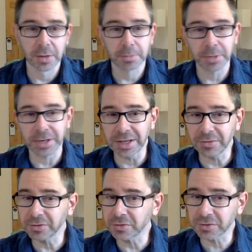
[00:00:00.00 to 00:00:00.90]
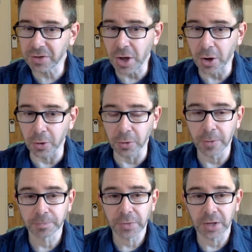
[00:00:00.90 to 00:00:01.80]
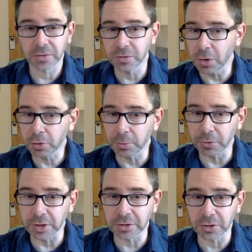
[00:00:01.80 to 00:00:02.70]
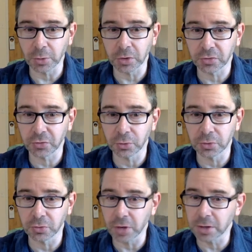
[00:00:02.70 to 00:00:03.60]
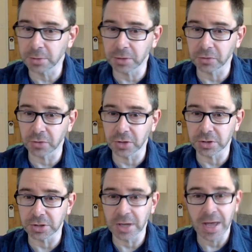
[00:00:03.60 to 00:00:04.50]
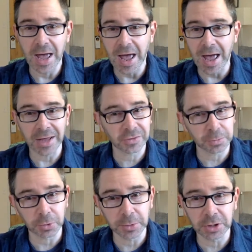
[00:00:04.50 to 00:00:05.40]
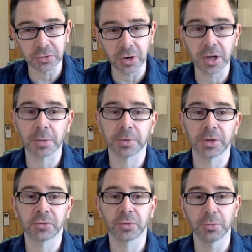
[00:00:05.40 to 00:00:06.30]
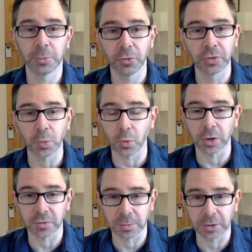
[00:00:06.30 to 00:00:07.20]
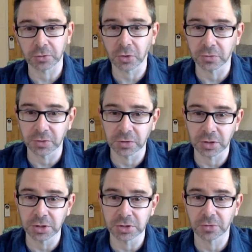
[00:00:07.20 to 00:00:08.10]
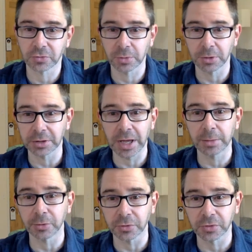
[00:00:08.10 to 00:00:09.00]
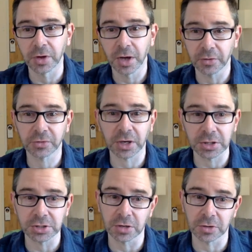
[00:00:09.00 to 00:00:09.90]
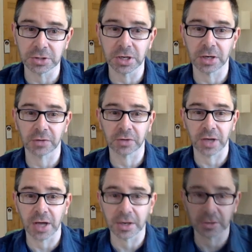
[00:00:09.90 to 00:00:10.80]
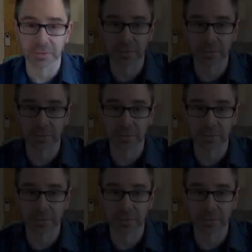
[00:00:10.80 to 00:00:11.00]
but even so, it's notable that the US Food and Drug Administration hasn't permitted drug companies from removing warnings about tardive dyskinesia from the labels of second generation antipsychotics.